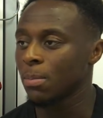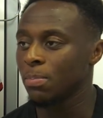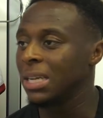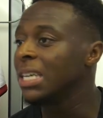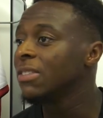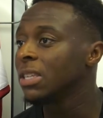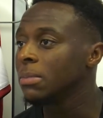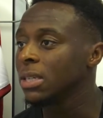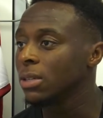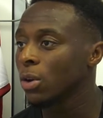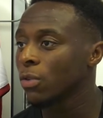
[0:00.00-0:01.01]
believed in
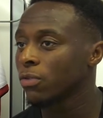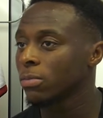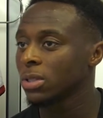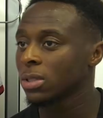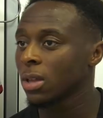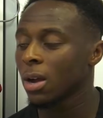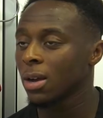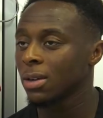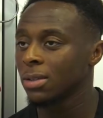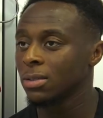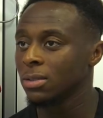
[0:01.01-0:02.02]
me, you know, from the
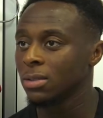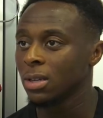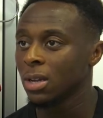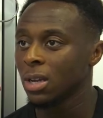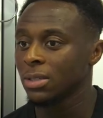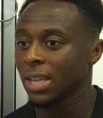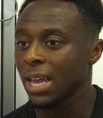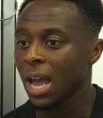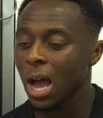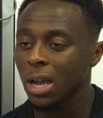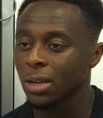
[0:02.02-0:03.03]
start, and they
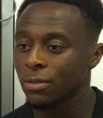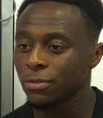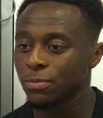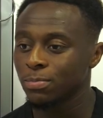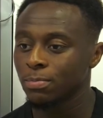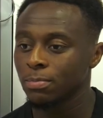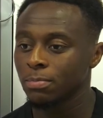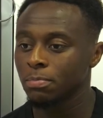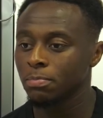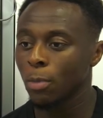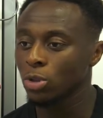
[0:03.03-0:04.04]
kind of
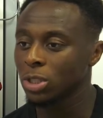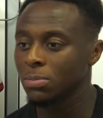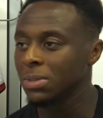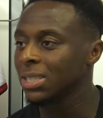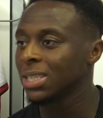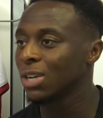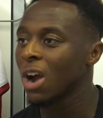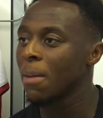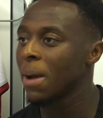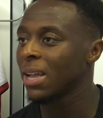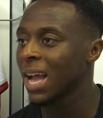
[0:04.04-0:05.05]
molded me into the
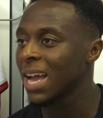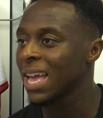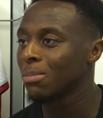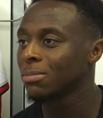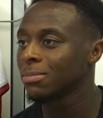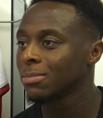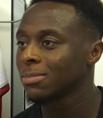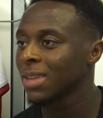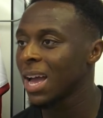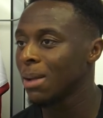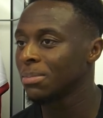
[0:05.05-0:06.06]
right back that
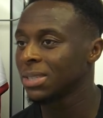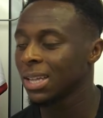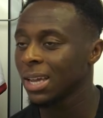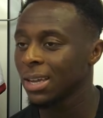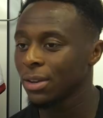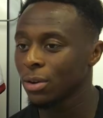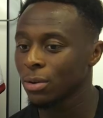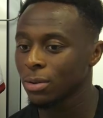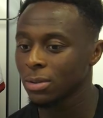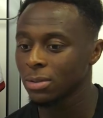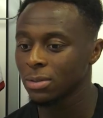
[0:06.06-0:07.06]
I am today, you
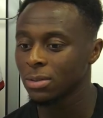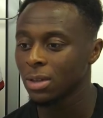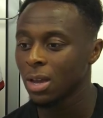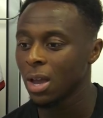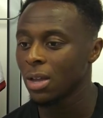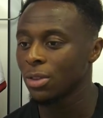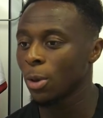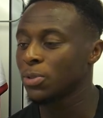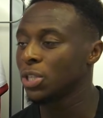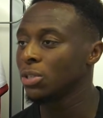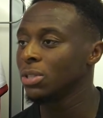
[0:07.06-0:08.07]
know, and the
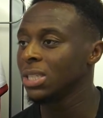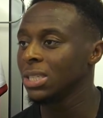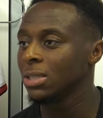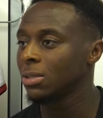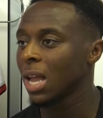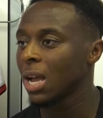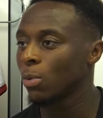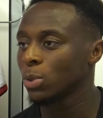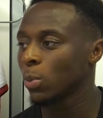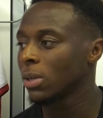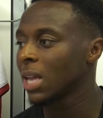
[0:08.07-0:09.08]
opportunities, like,
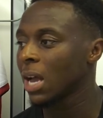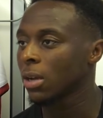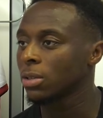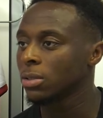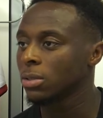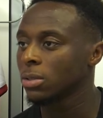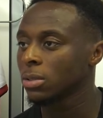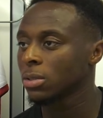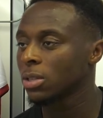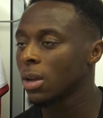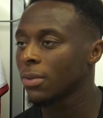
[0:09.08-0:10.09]
was one that I couldn't
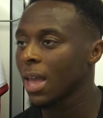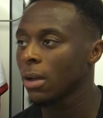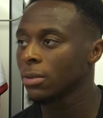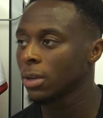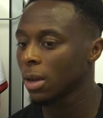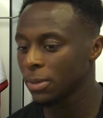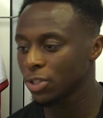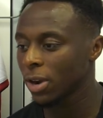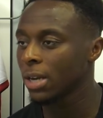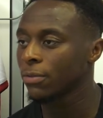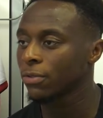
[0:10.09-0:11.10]
turn down. You know, I've been
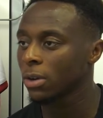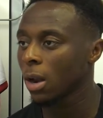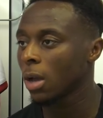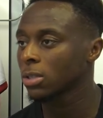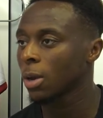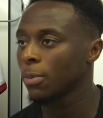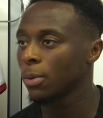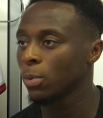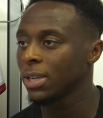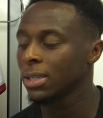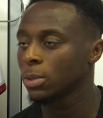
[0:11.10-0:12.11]
training for the last couple
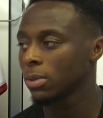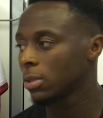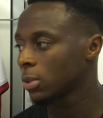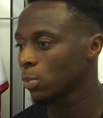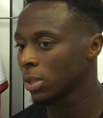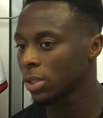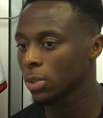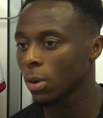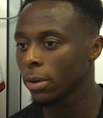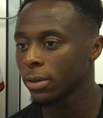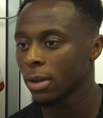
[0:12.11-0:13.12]
of weeks with the
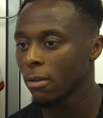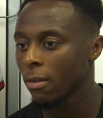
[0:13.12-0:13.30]
squad,